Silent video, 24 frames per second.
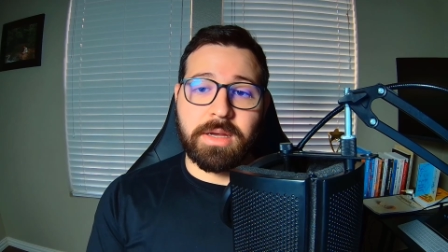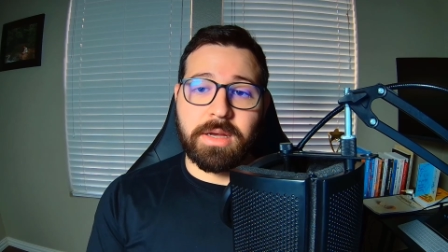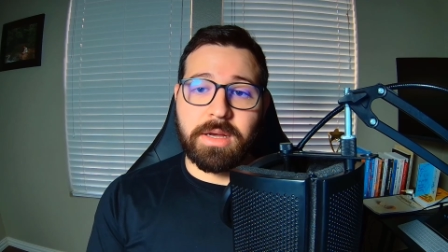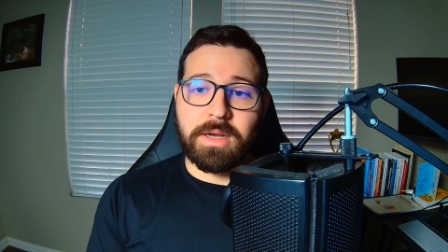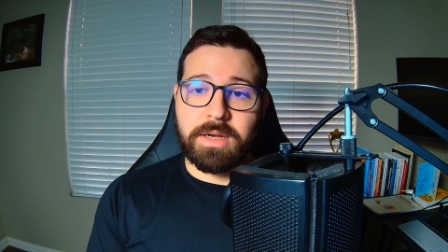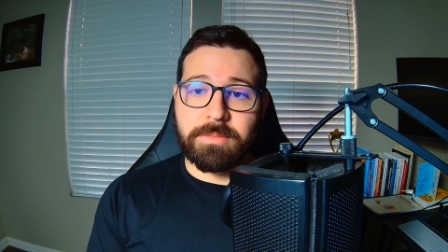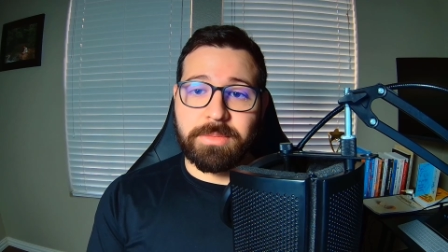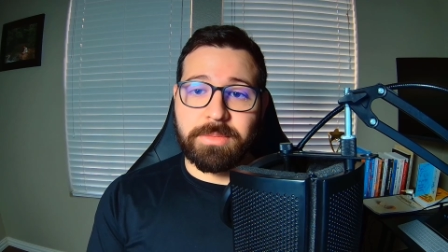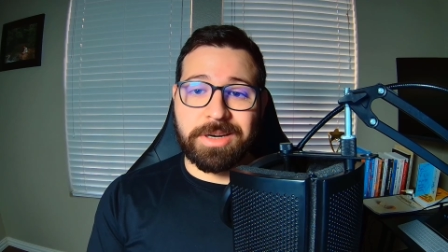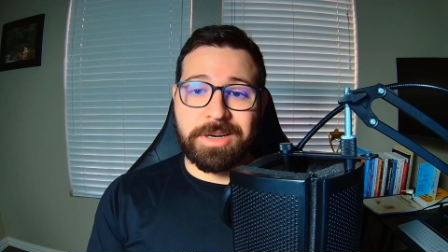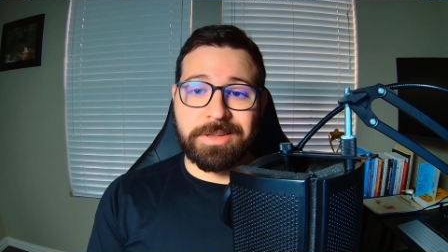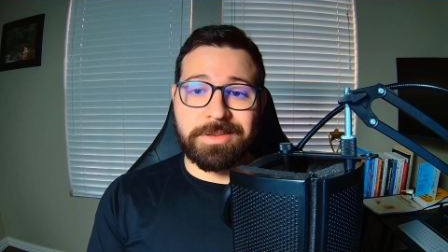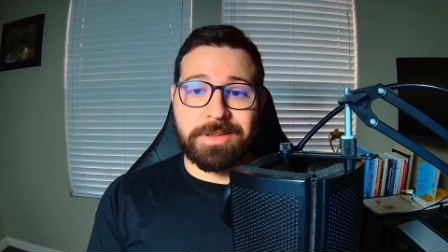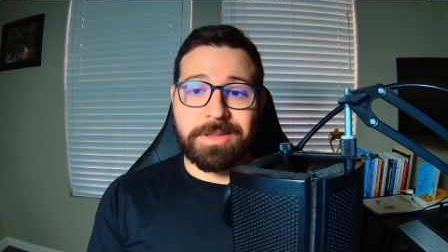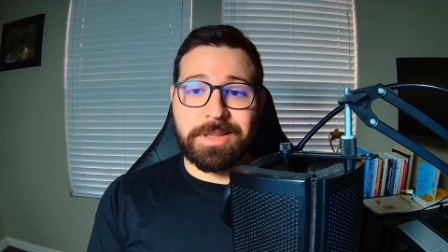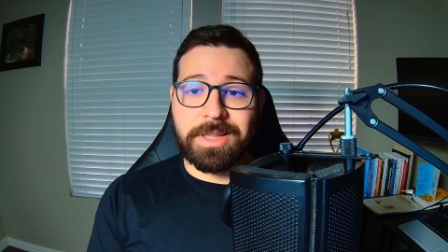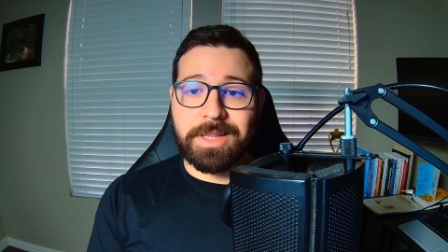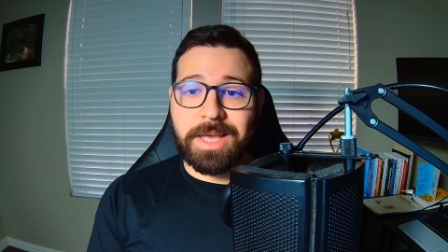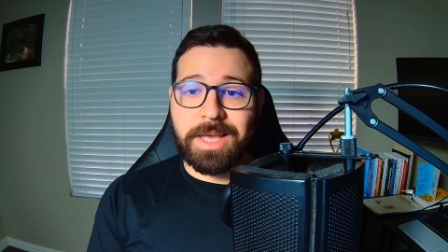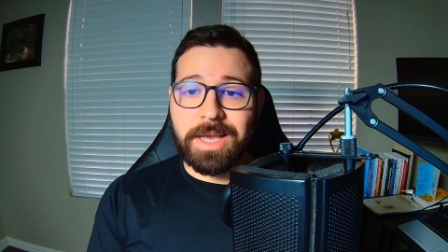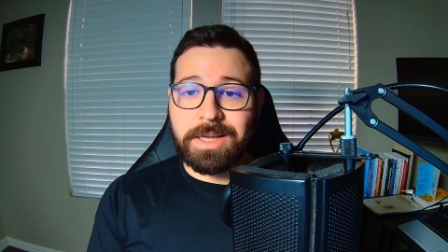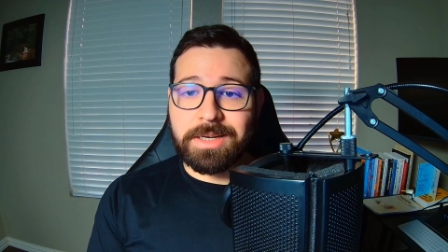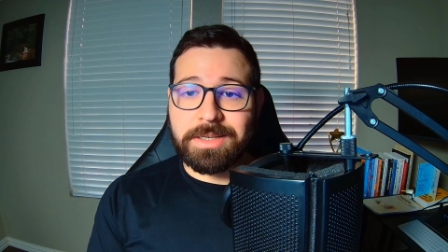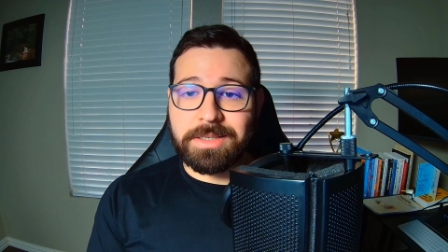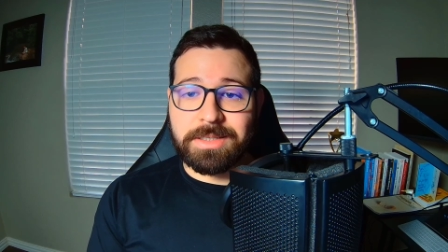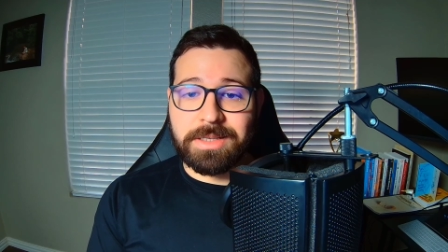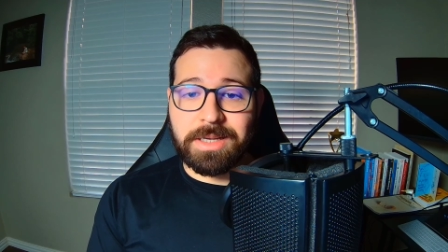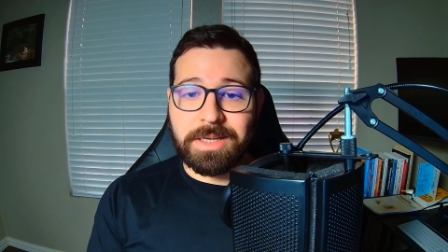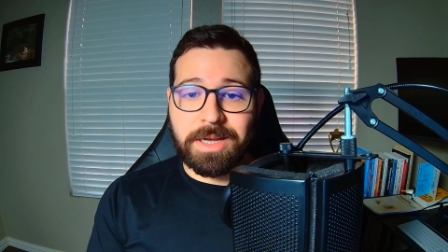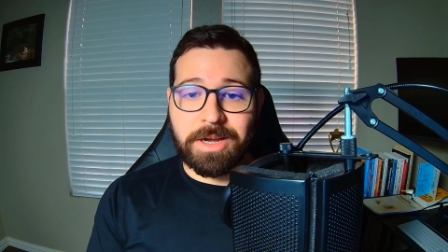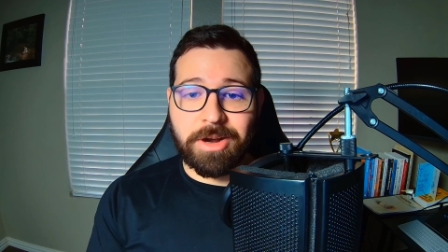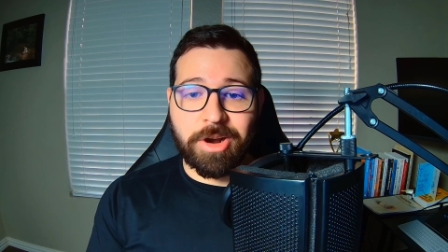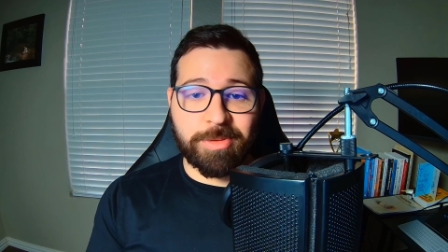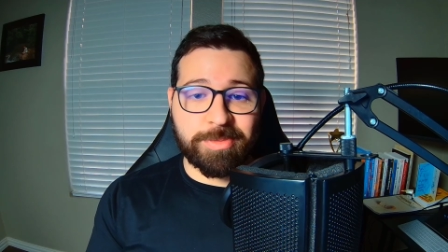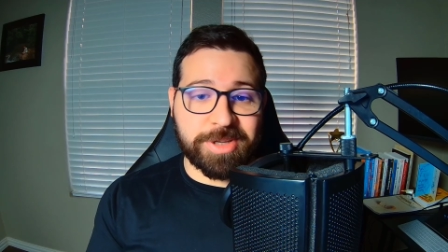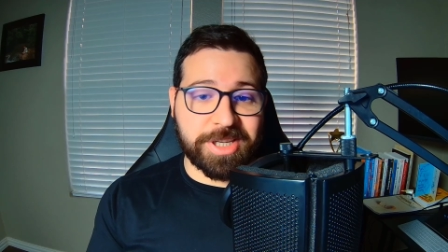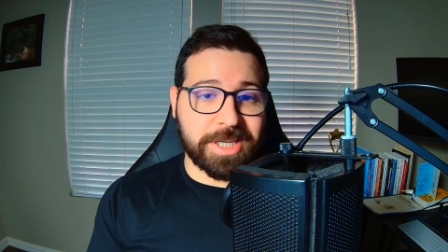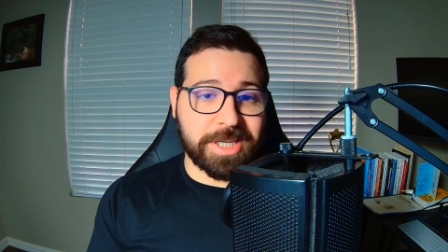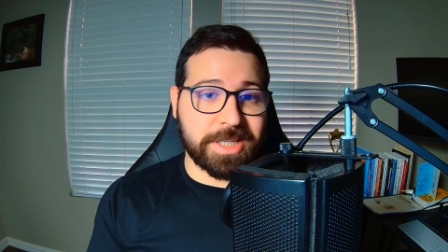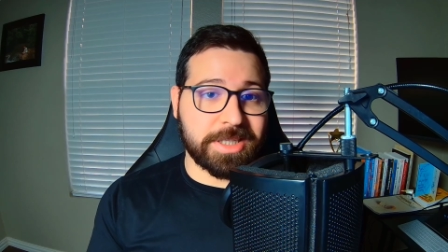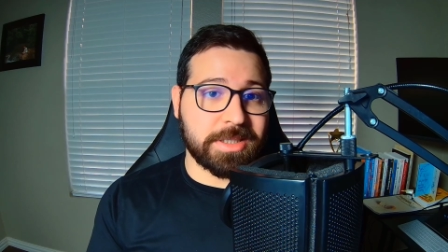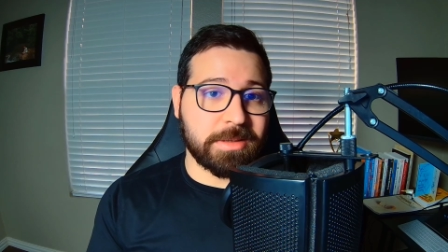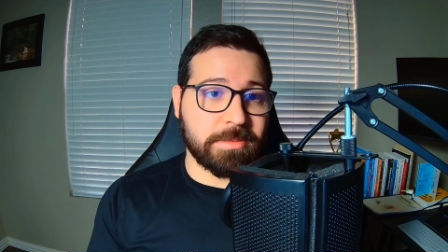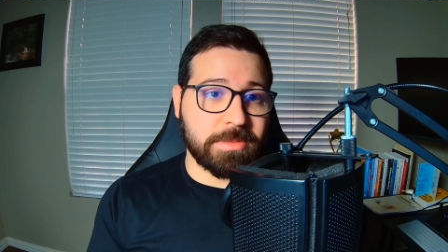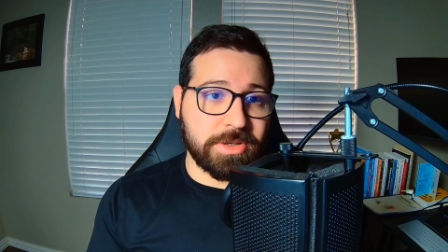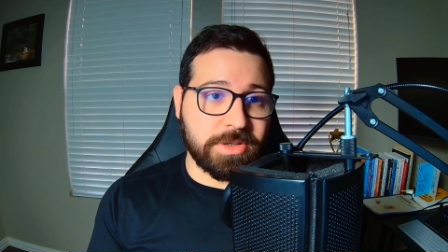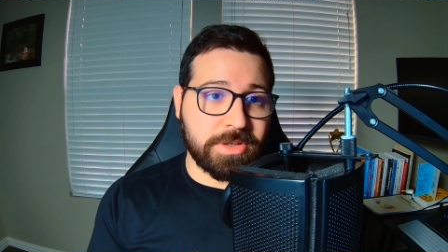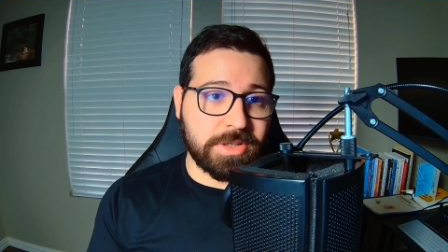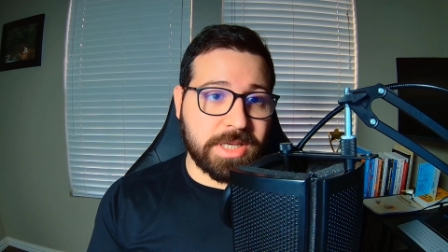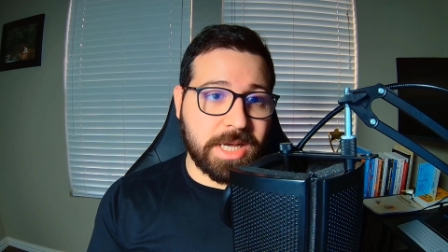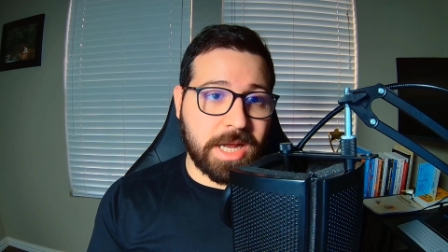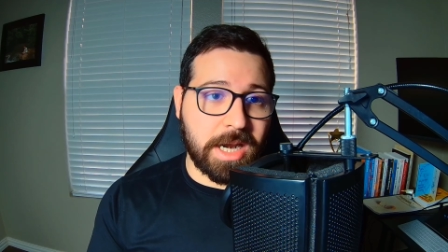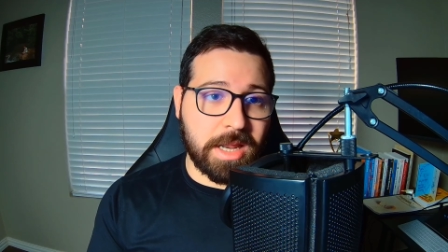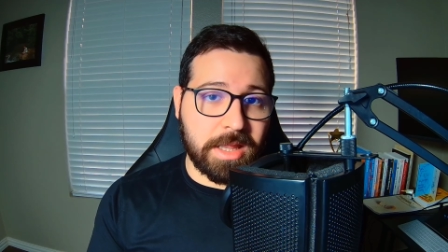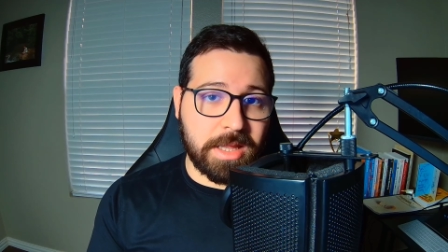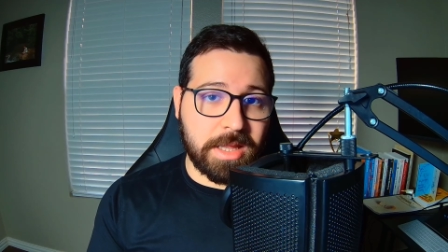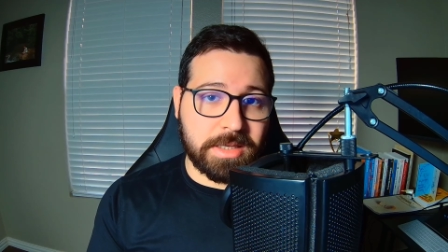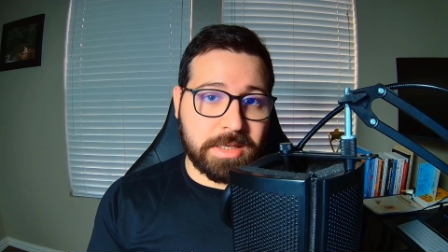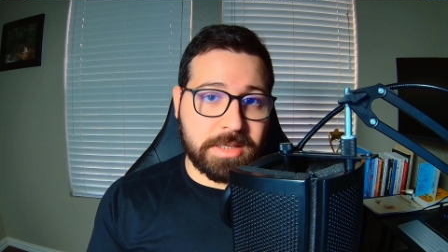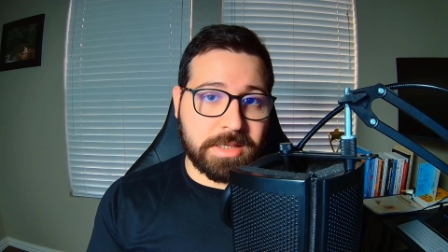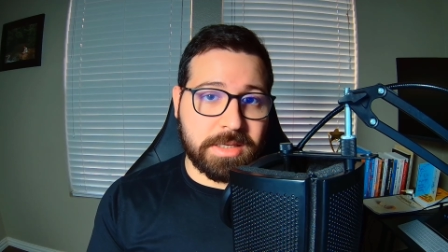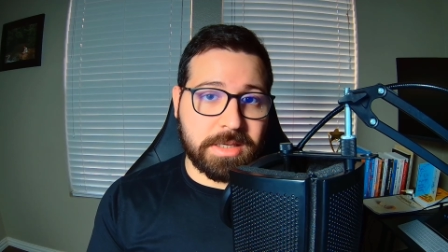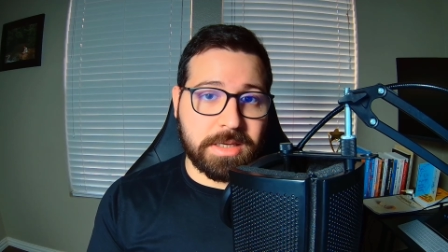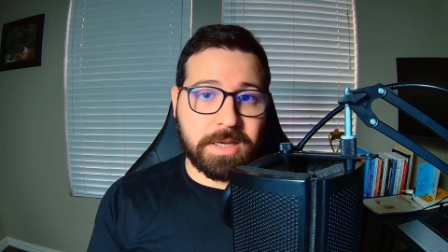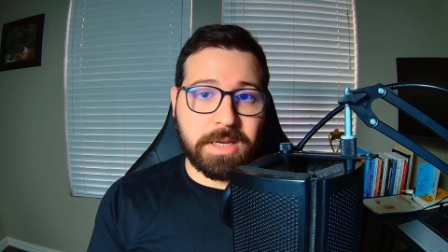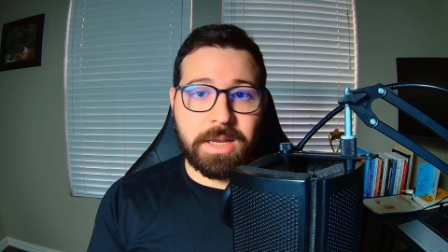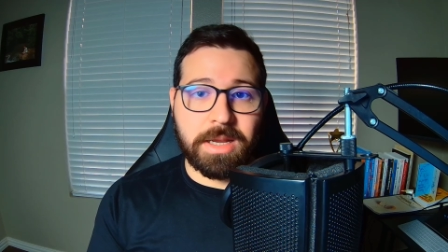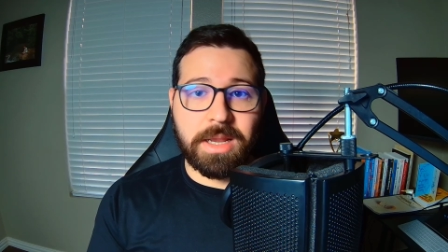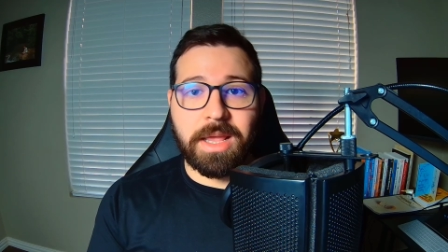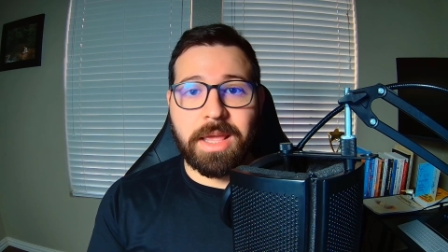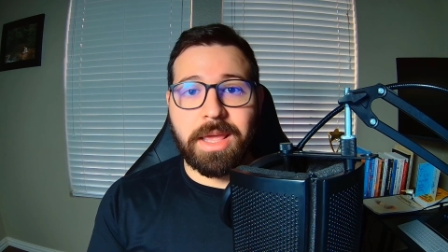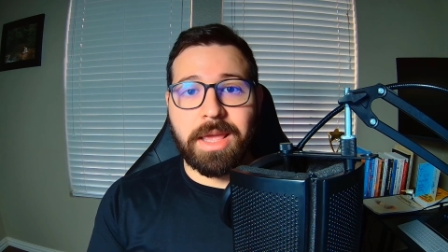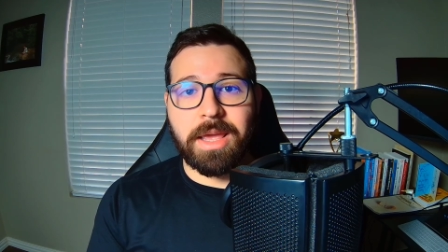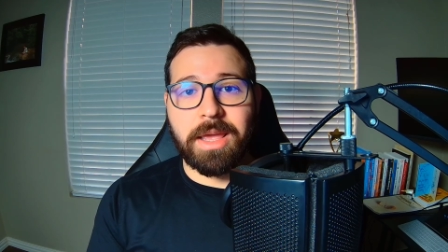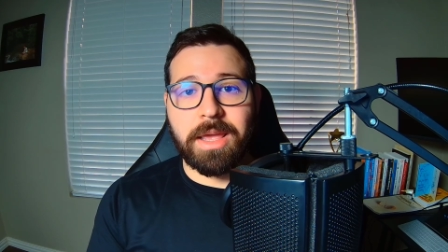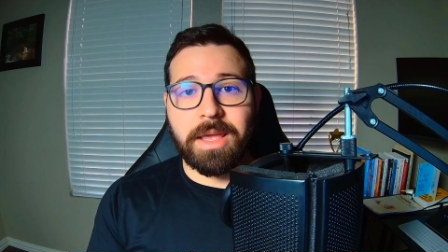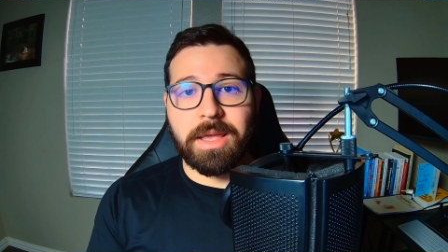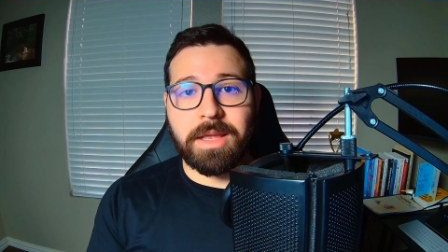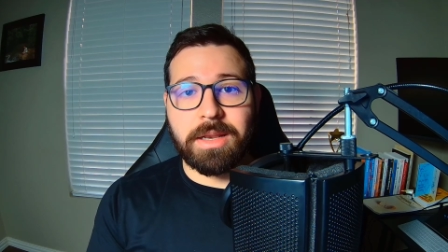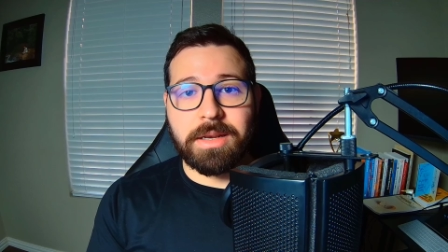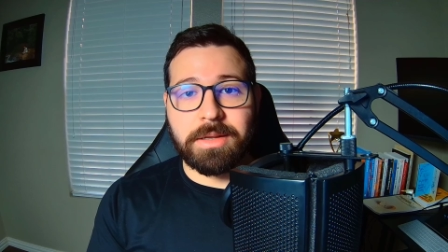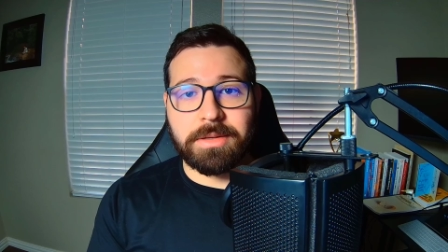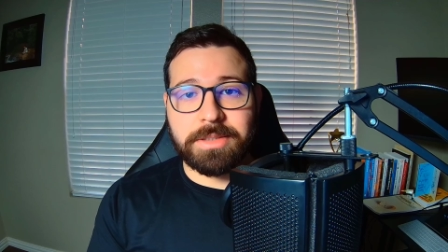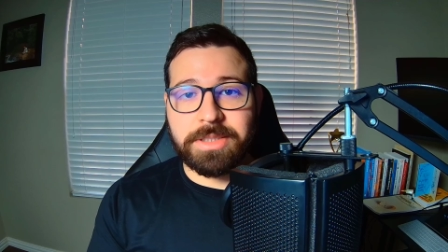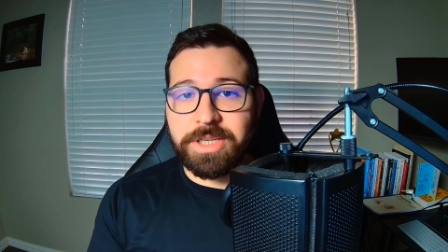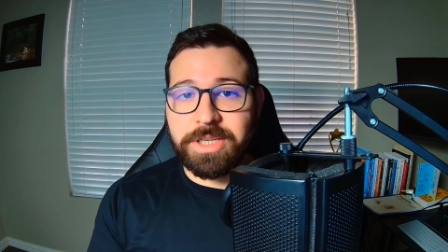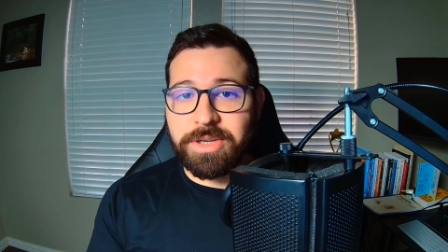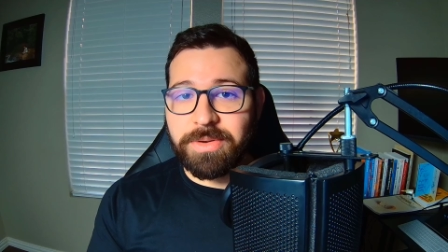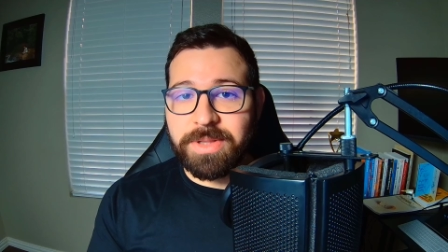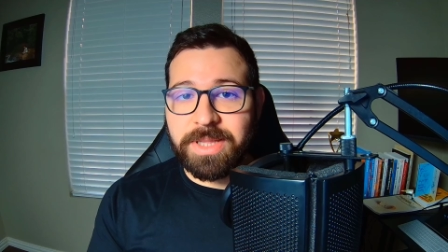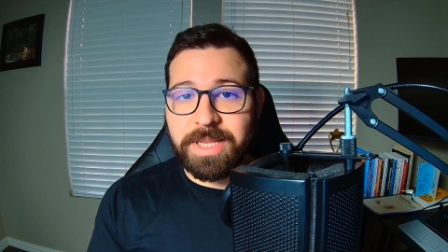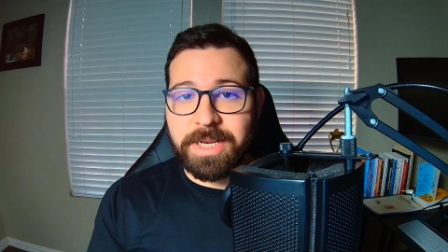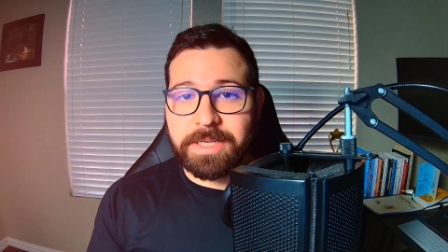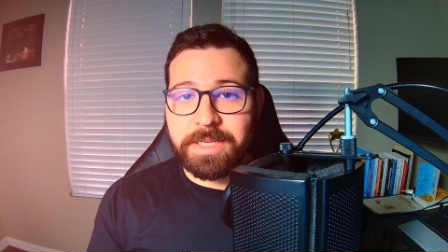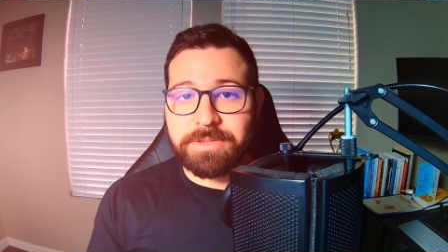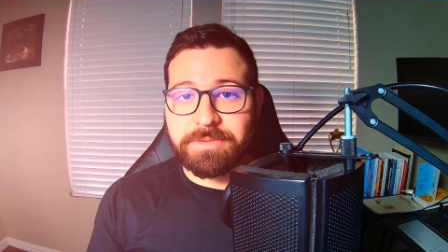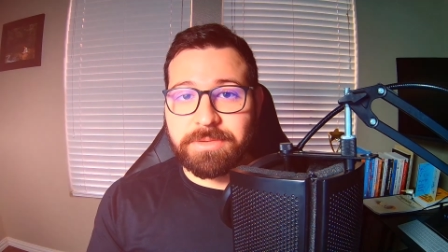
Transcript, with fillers: Um, other than that, I hope you get some use out of this and I'll see you in the next